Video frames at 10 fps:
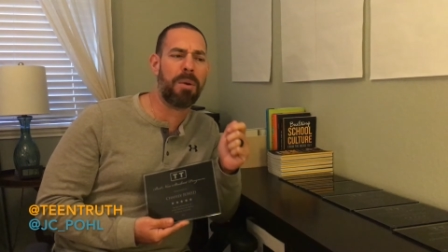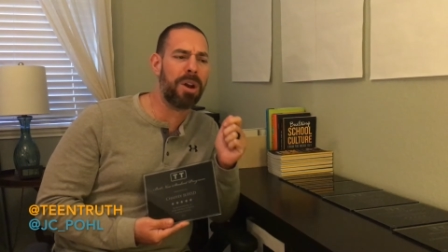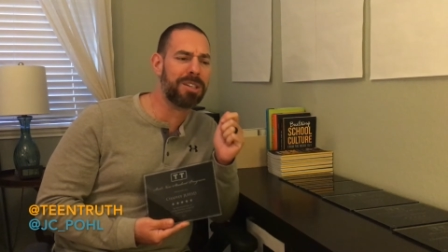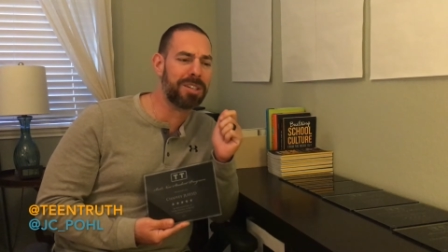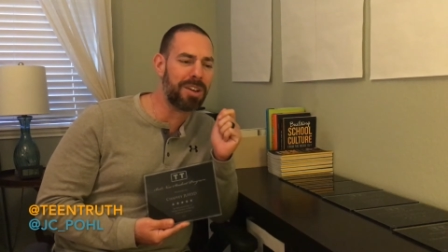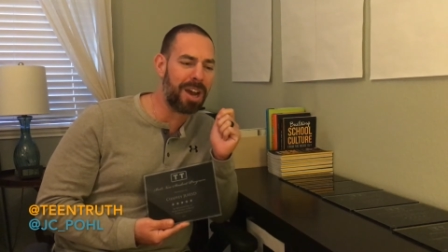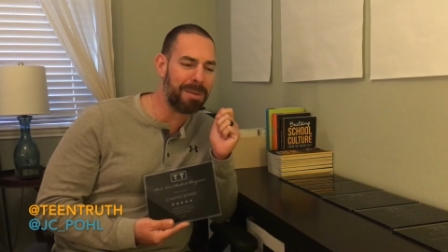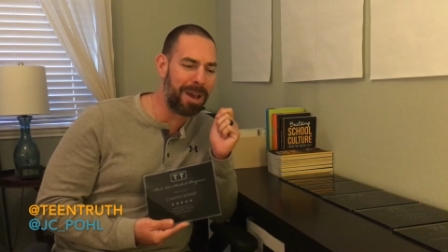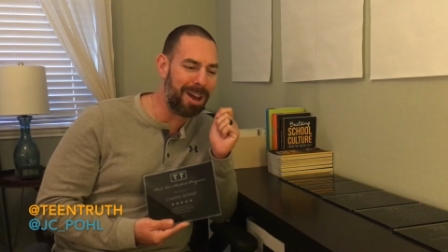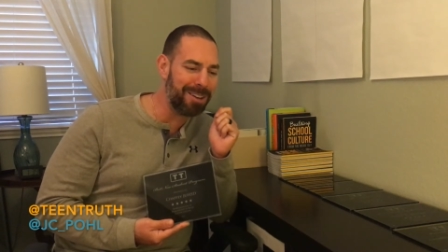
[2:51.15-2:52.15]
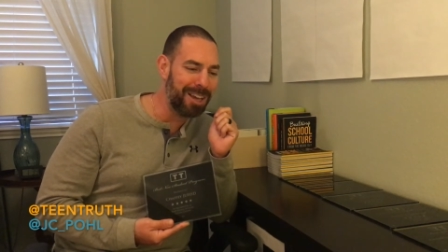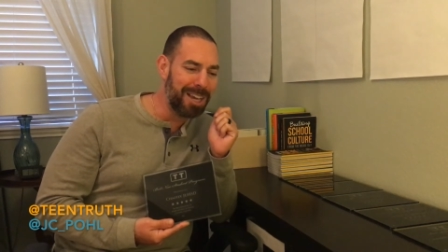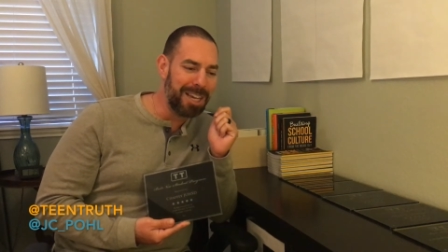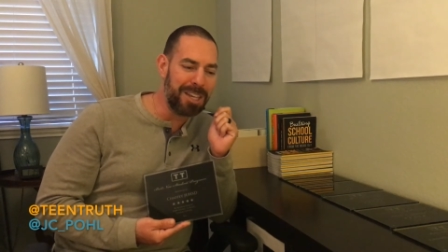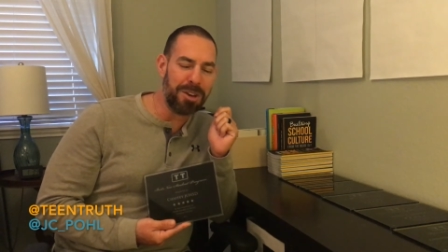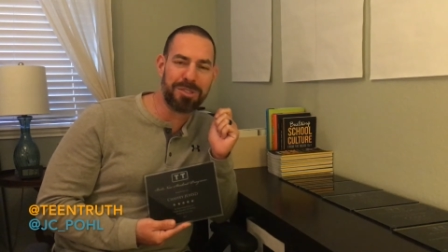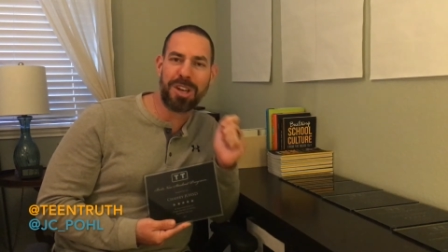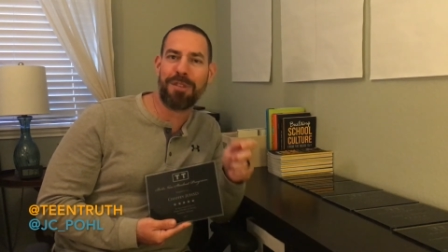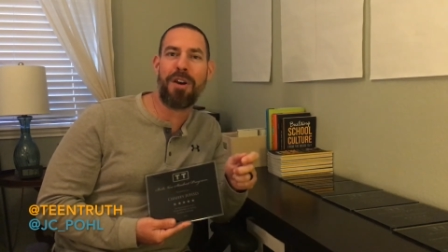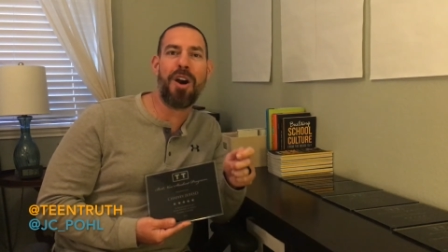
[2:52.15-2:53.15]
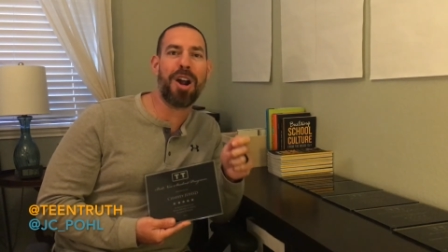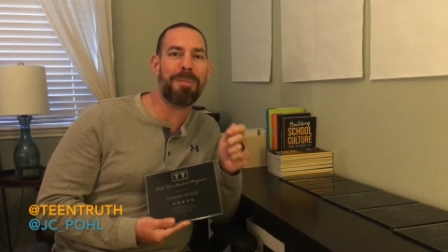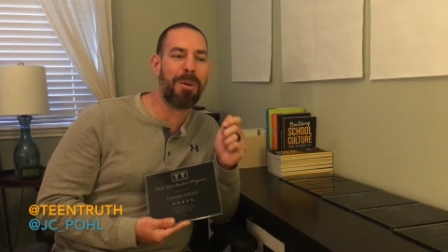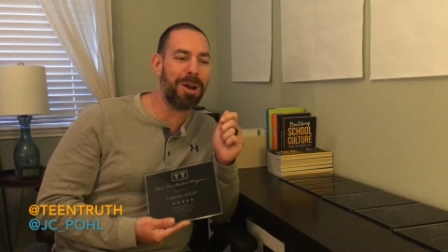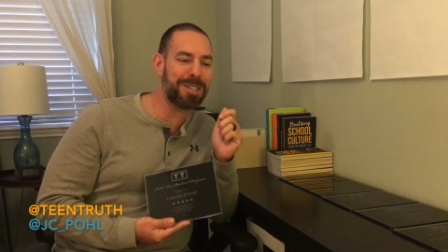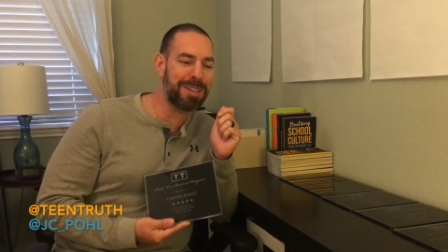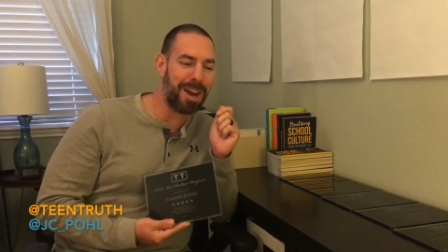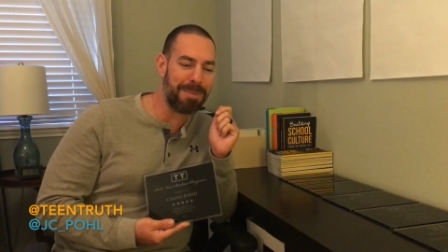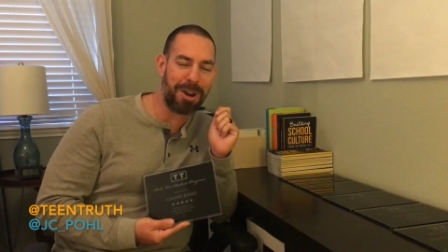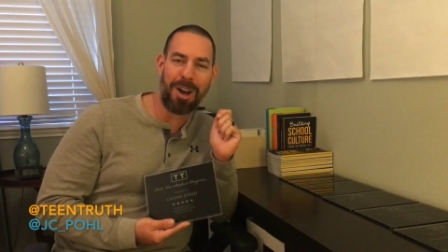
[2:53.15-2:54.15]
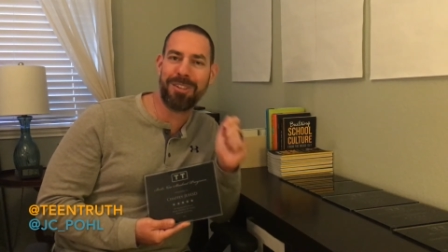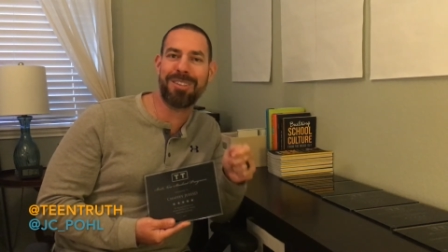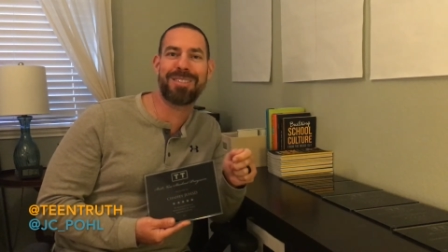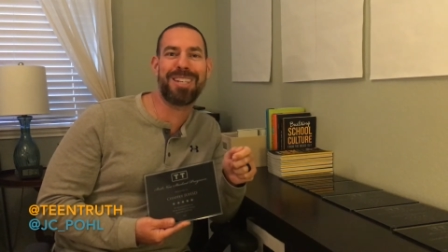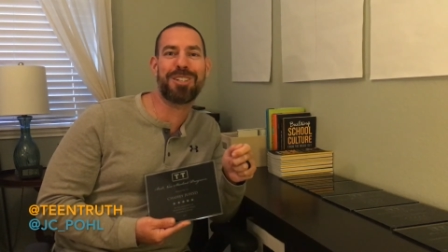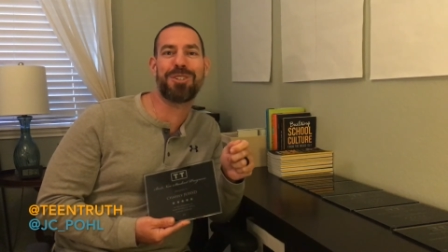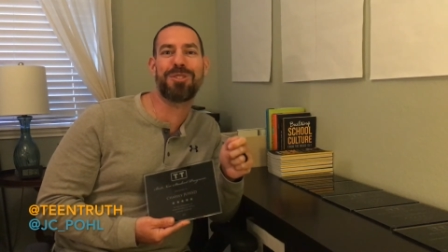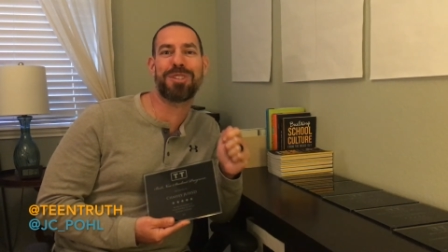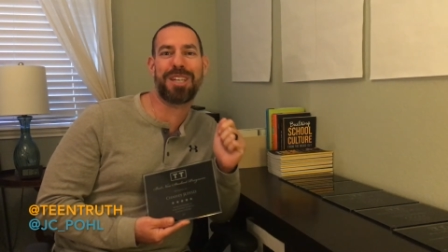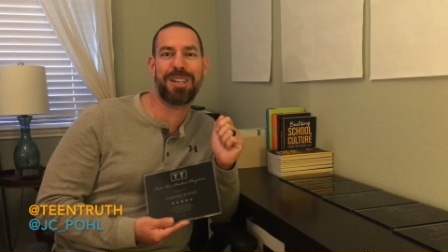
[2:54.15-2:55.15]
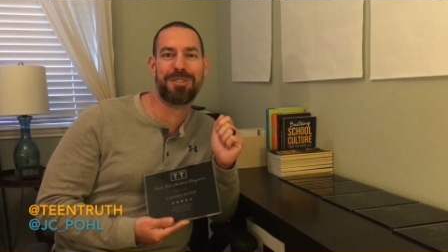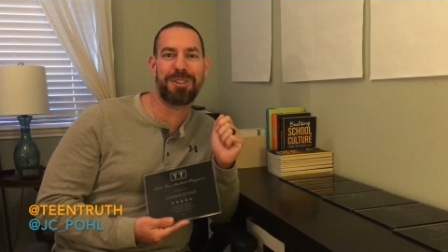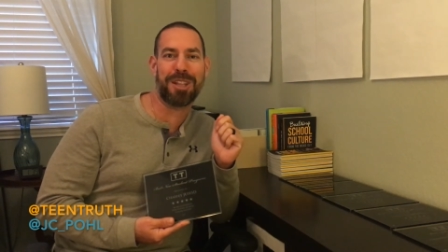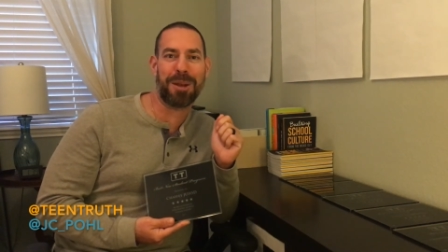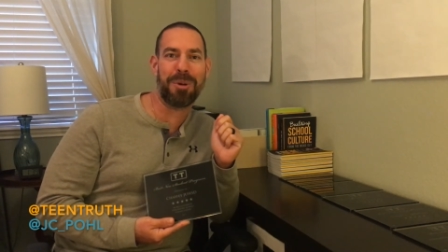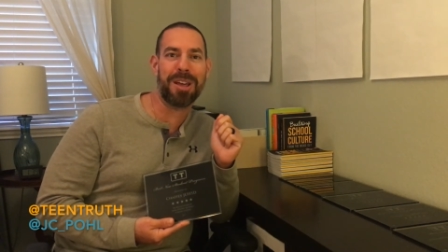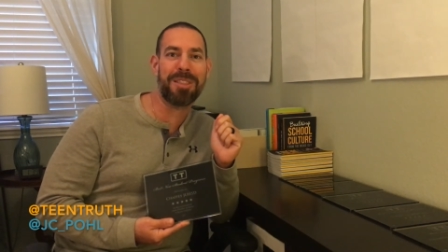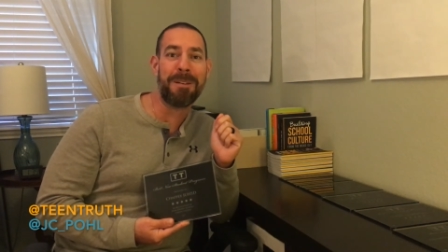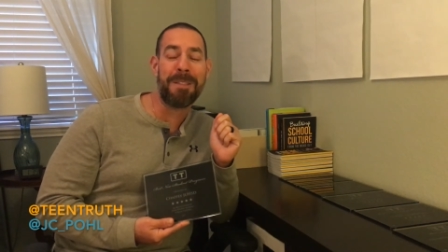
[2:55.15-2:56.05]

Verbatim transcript: I want you to talk about, you know, self harm. I want you to talk about all these issues that kids are dealing with.